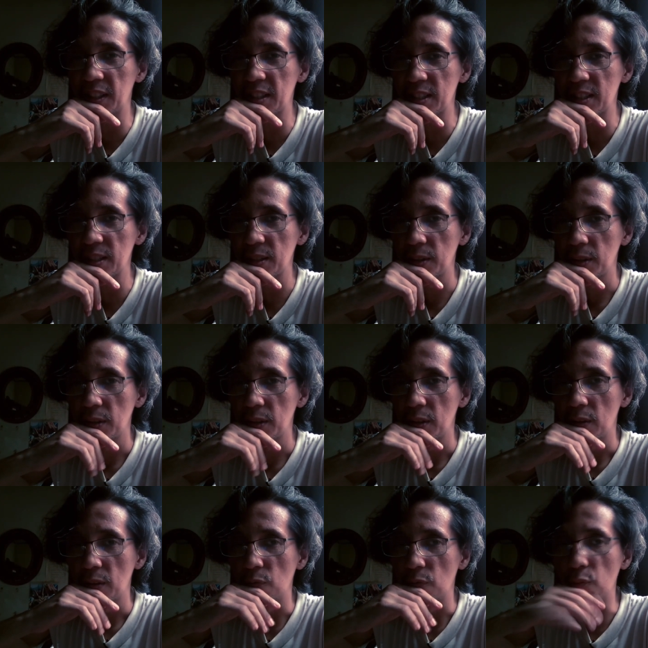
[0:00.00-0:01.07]
this,
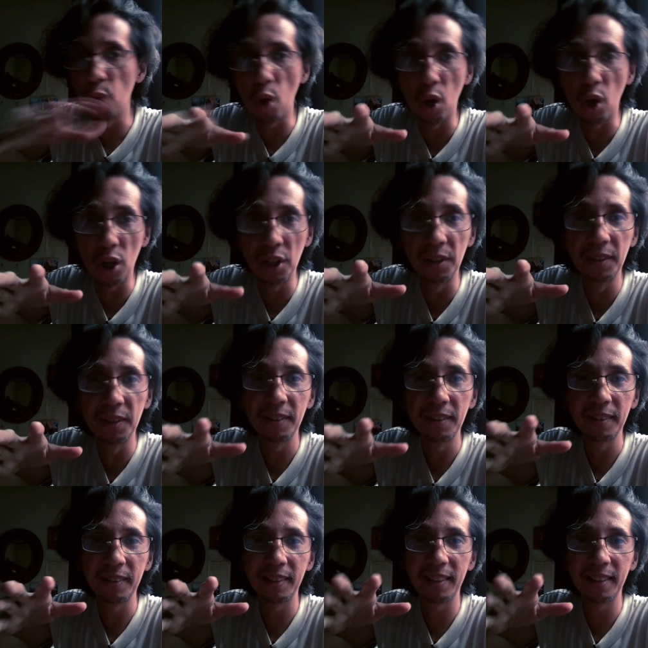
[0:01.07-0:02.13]
wrong
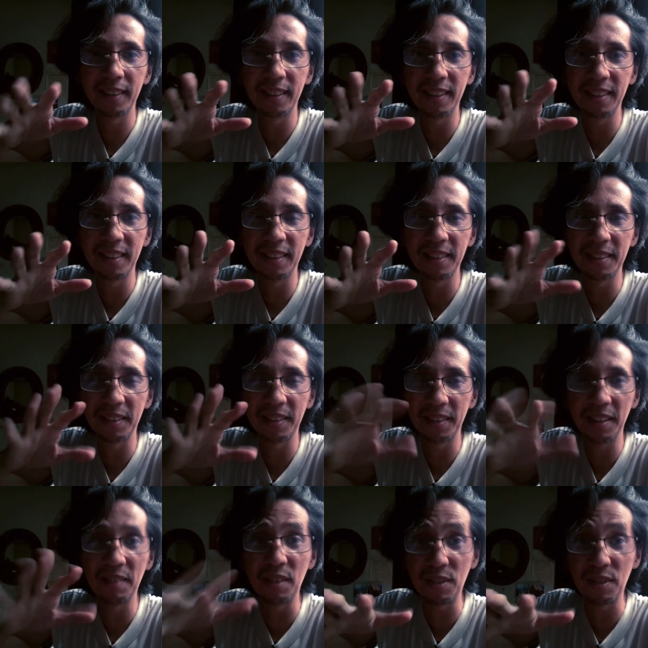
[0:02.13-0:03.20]

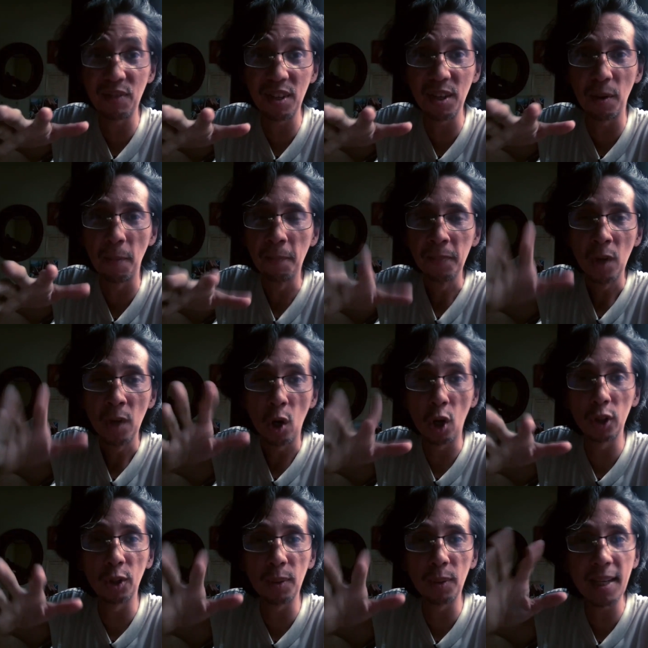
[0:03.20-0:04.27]
in this video.
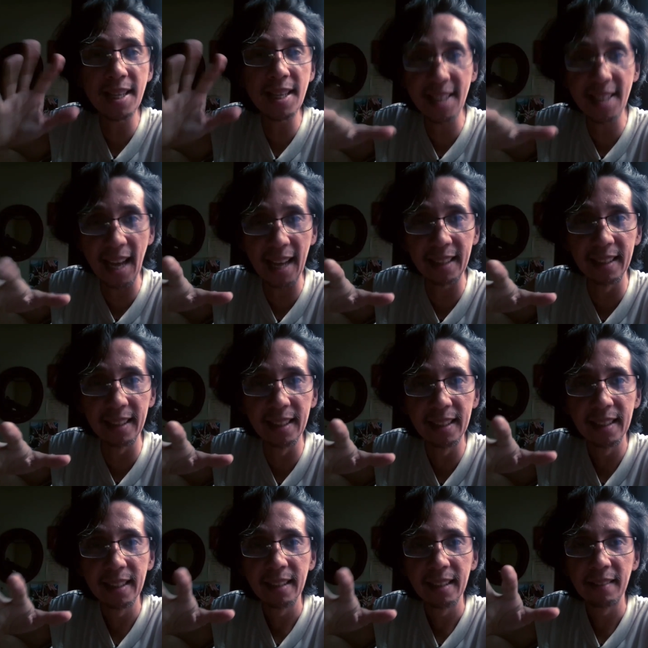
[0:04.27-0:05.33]
Although he said
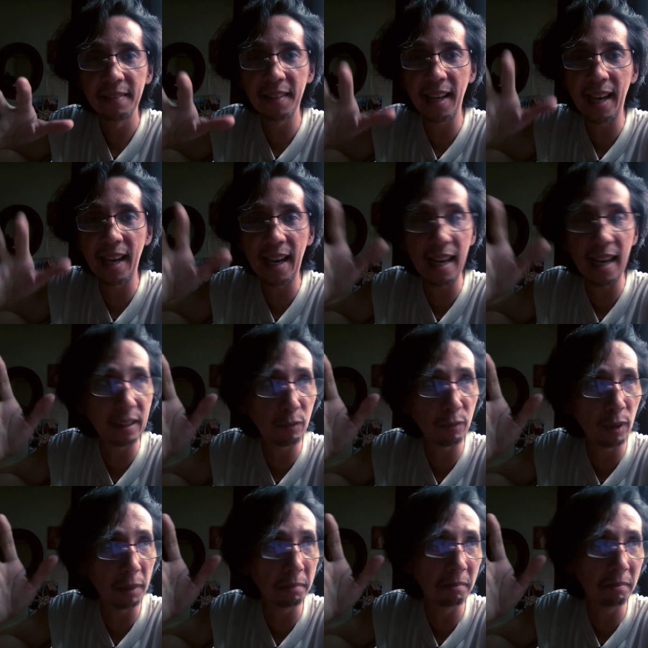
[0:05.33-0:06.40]
that,